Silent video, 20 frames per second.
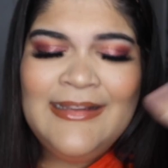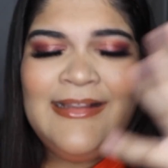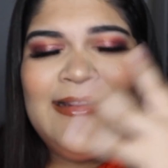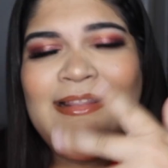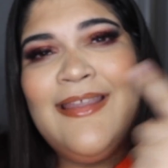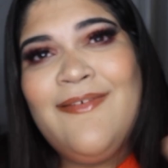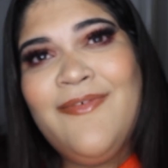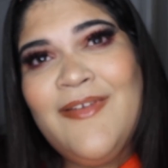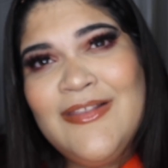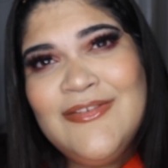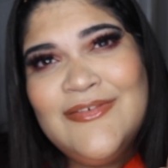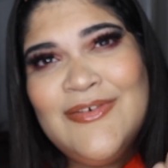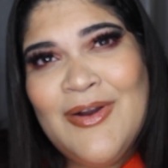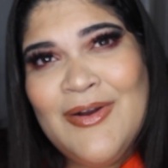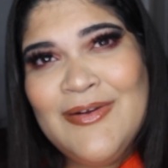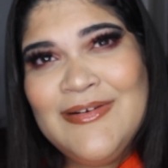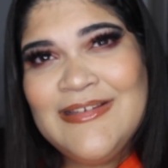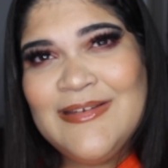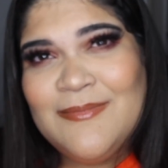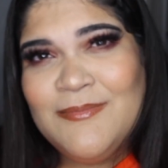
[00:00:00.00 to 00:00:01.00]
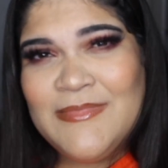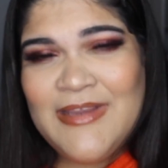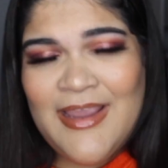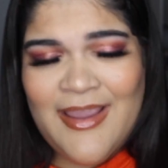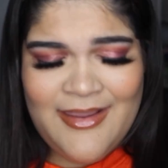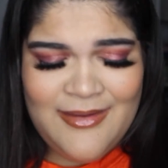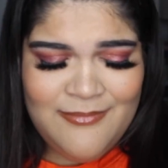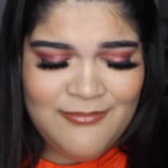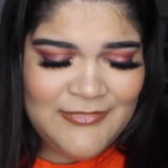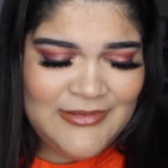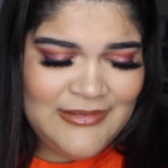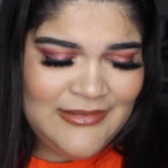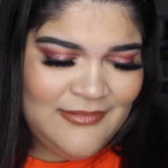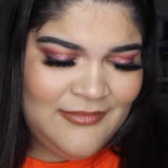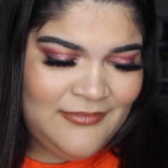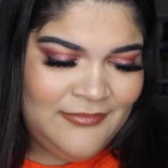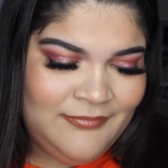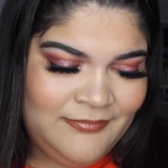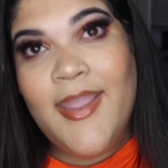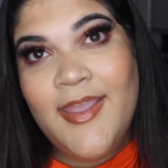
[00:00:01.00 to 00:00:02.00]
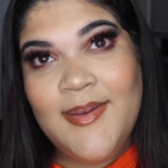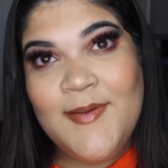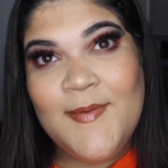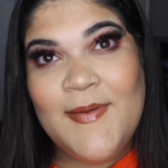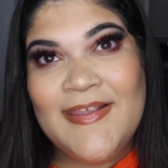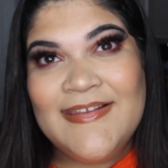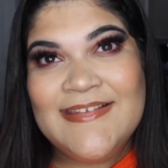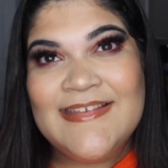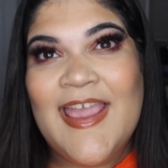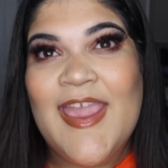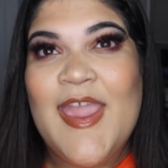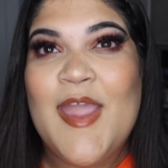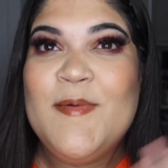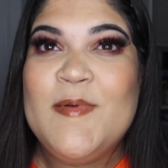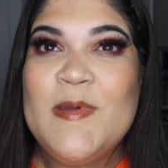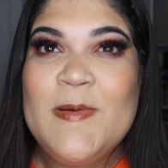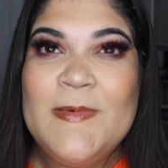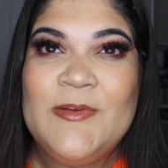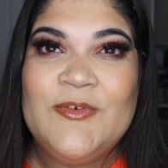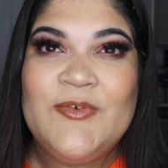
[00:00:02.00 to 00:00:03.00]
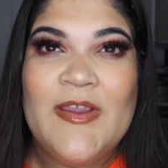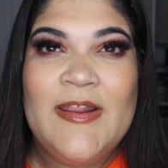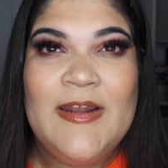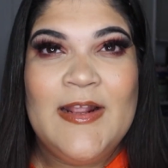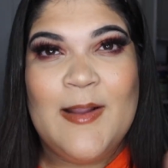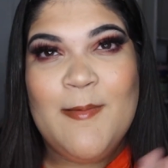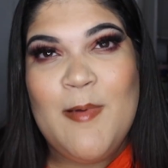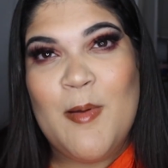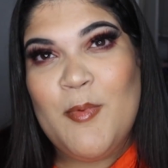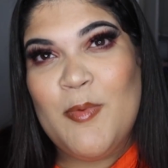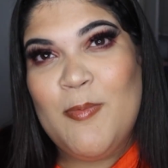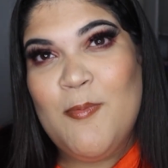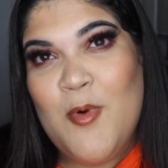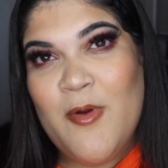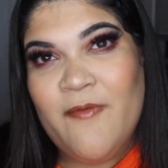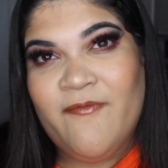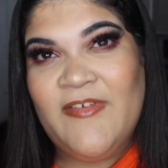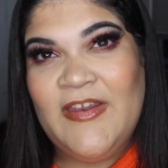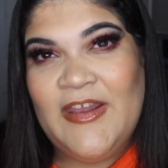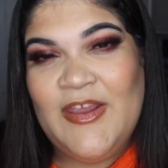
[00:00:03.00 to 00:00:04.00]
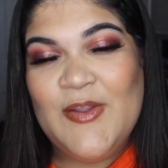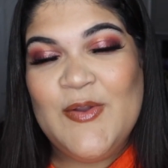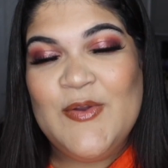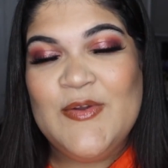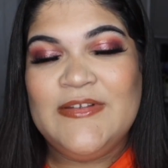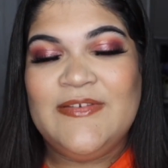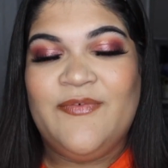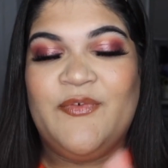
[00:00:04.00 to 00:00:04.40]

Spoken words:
life gets hard sometimes. Anyways, I am going to be trying to come up with more videos.